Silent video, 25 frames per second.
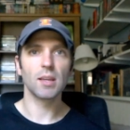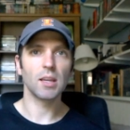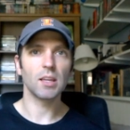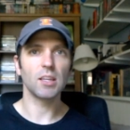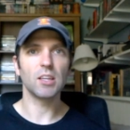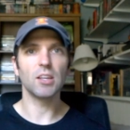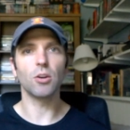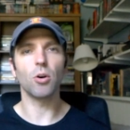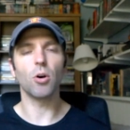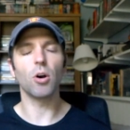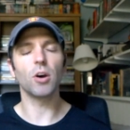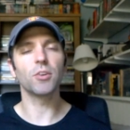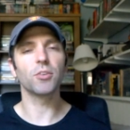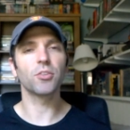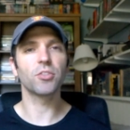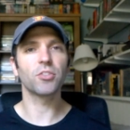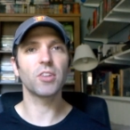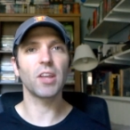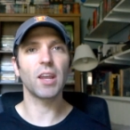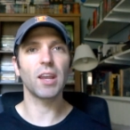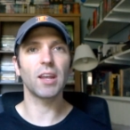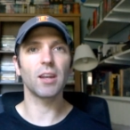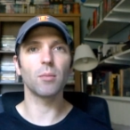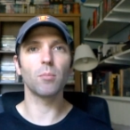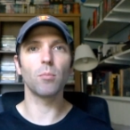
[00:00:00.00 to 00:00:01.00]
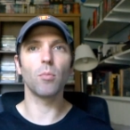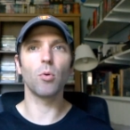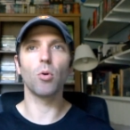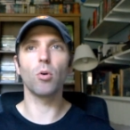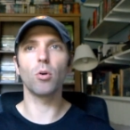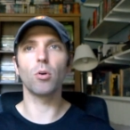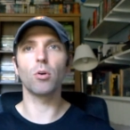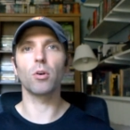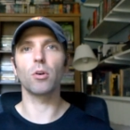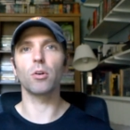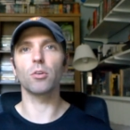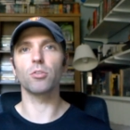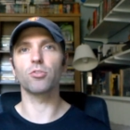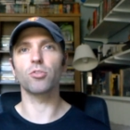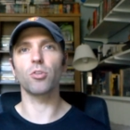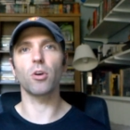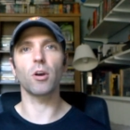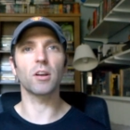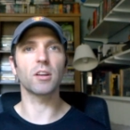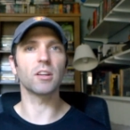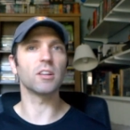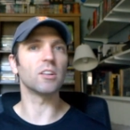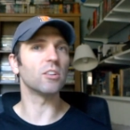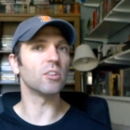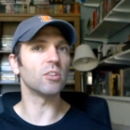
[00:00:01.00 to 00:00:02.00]
you know, understand them more or
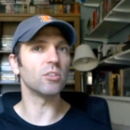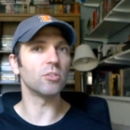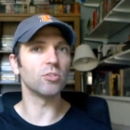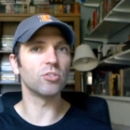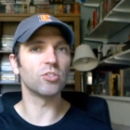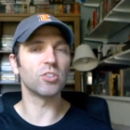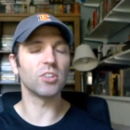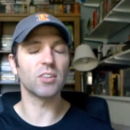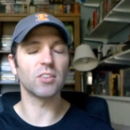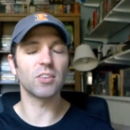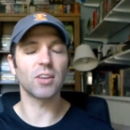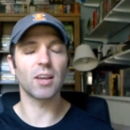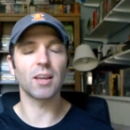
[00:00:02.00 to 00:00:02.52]
draw conclusions